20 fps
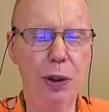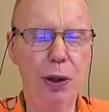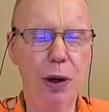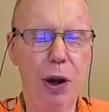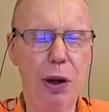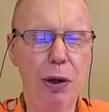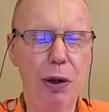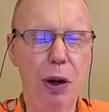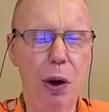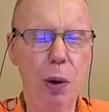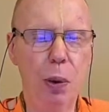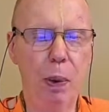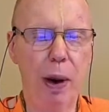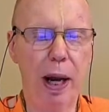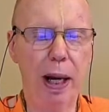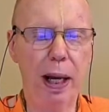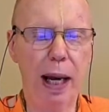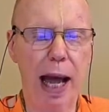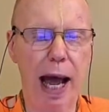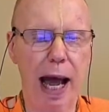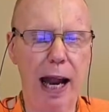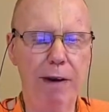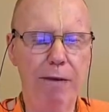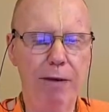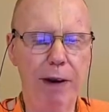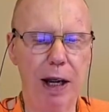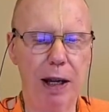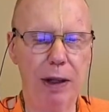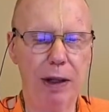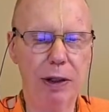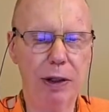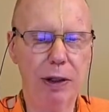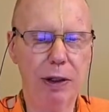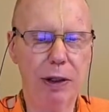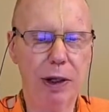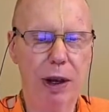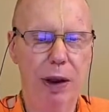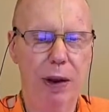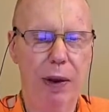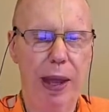know what life is,
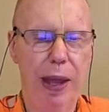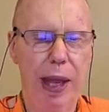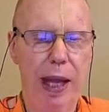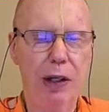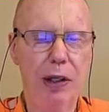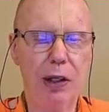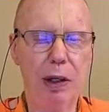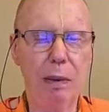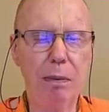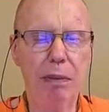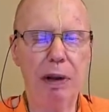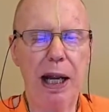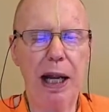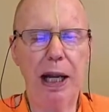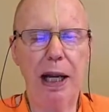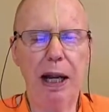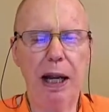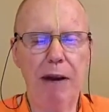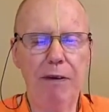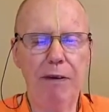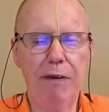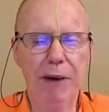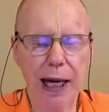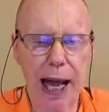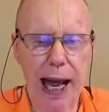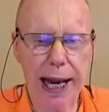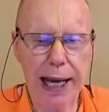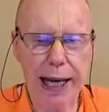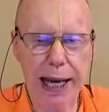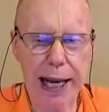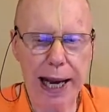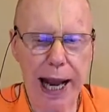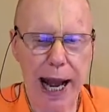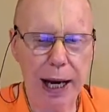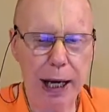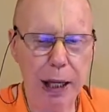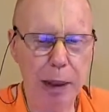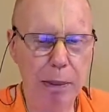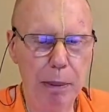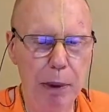simply living like an
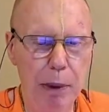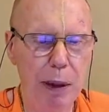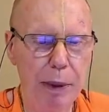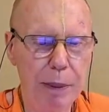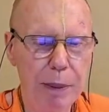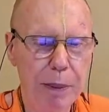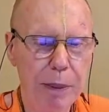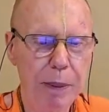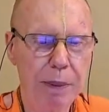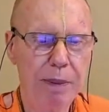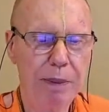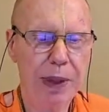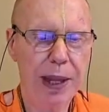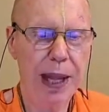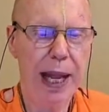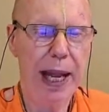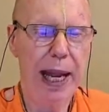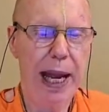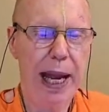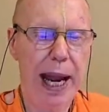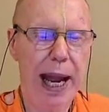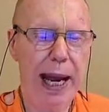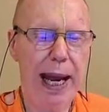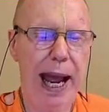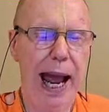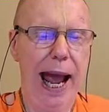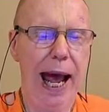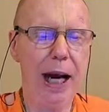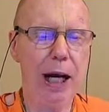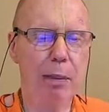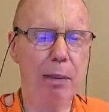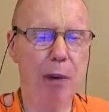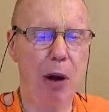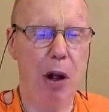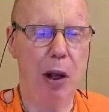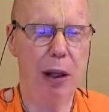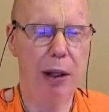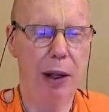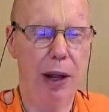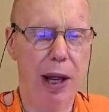animal. An
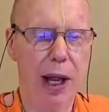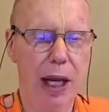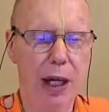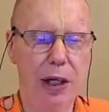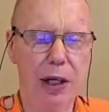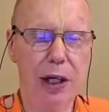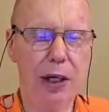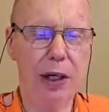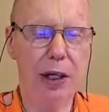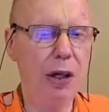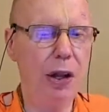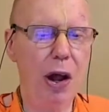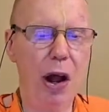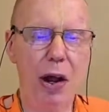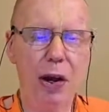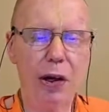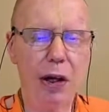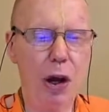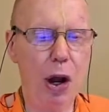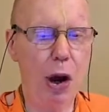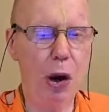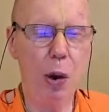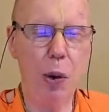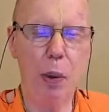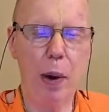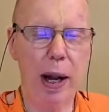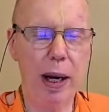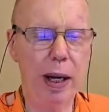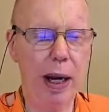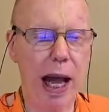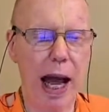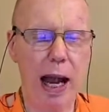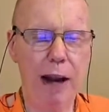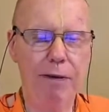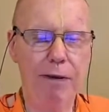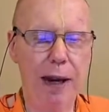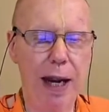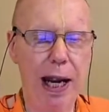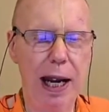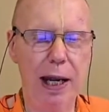animal does not know what life
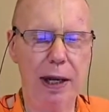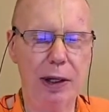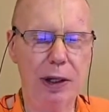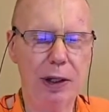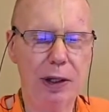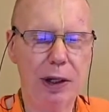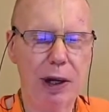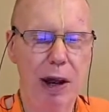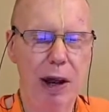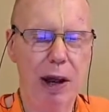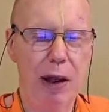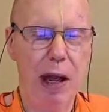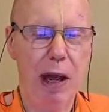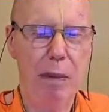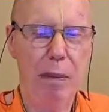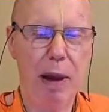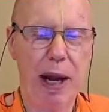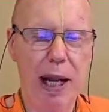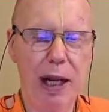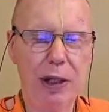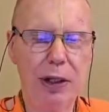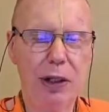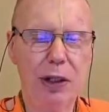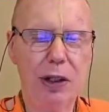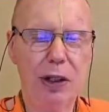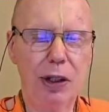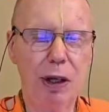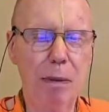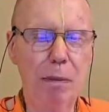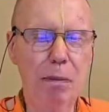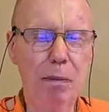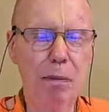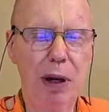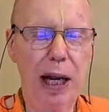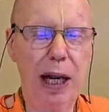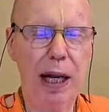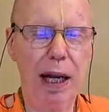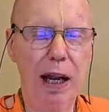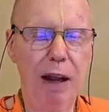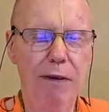is, but is
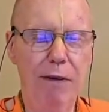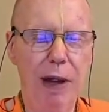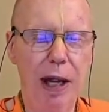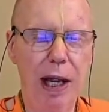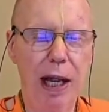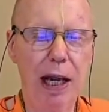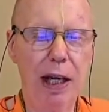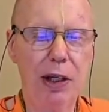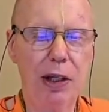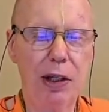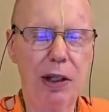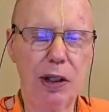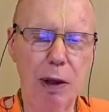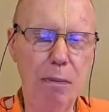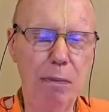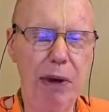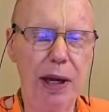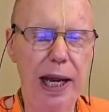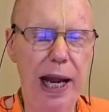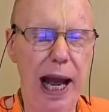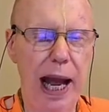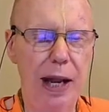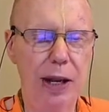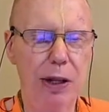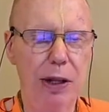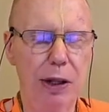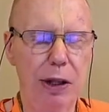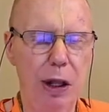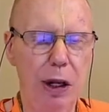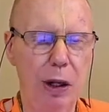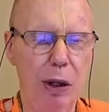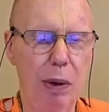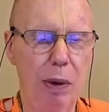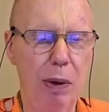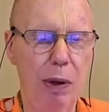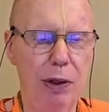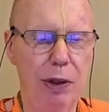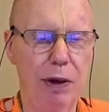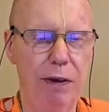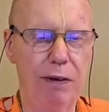simply under the
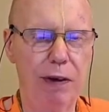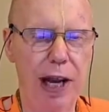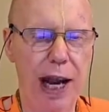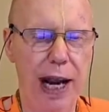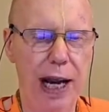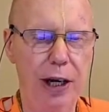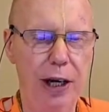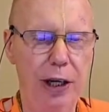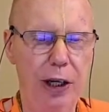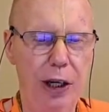laws of nature.